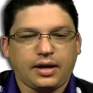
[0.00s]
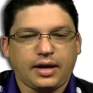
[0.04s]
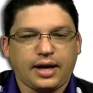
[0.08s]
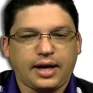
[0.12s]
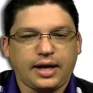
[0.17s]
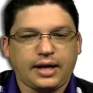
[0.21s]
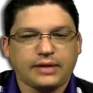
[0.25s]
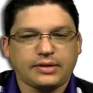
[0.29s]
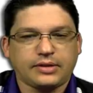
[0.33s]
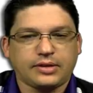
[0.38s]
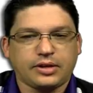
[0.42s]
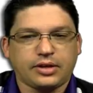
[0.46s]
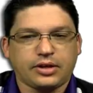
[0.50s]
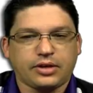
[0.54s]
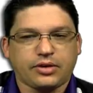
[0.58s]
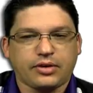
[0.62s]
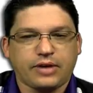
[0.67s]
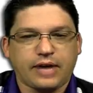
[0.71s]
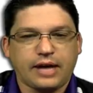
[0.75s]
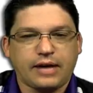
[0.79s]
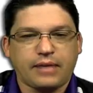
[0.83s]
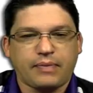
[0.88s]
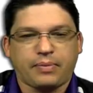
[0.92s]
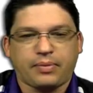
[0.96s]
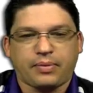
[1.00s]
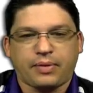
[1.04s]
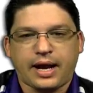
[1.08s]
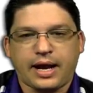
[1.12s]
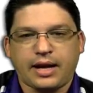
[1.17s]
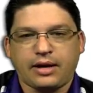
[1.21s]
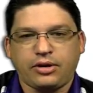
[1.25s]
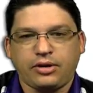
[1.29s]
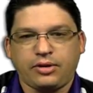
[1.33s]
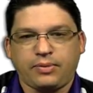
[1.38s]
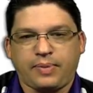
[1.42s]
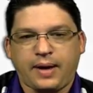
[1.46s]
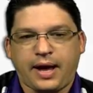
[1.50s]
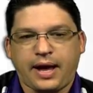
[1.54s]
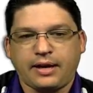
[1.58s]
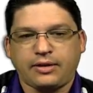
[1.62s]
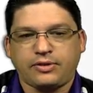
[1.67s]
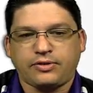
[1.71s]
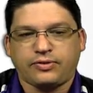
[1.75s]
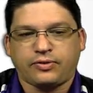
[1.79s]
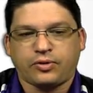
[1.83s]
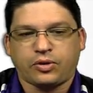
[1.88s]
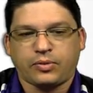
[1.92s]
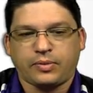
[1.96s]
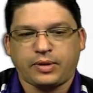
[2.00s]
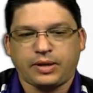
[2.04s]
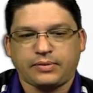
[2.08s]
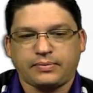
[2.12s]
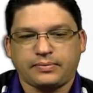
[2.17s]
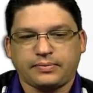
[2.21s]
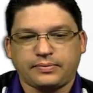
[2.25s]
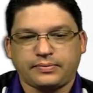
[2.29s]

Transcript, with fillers: and it's going to create a brand new page for me.